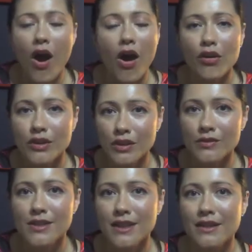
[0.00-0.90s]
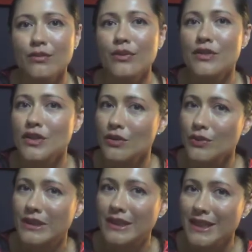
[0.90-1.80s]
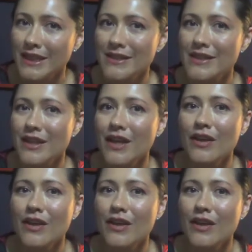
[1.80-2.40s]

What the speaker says: All you did was you released